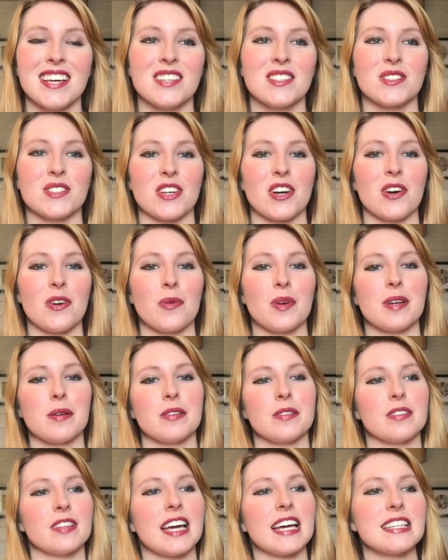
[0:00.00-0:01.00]
So we
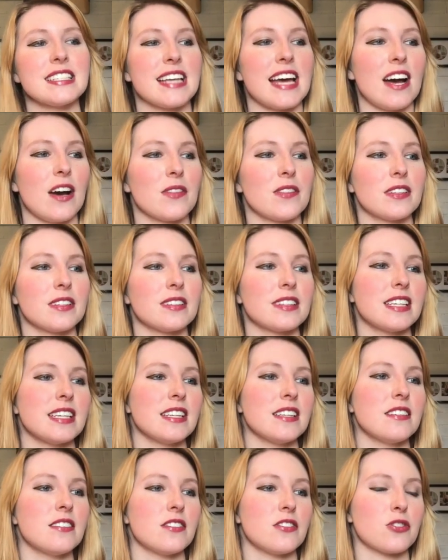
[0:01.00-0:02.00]
laid down the
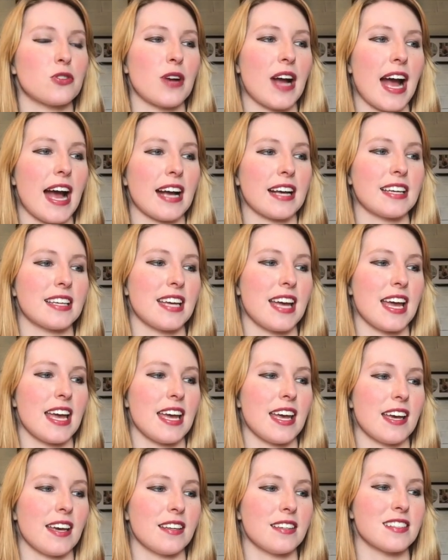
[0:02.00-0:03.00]
lead track
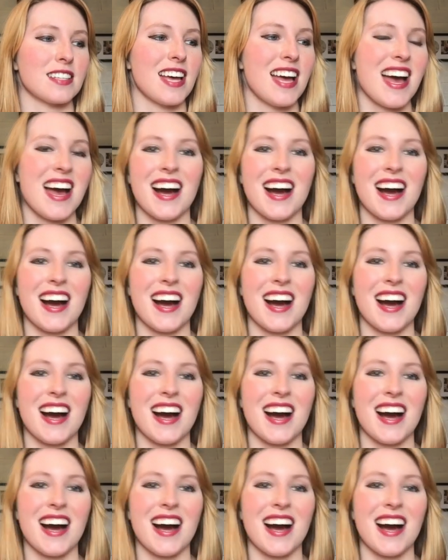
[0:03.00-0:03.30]
and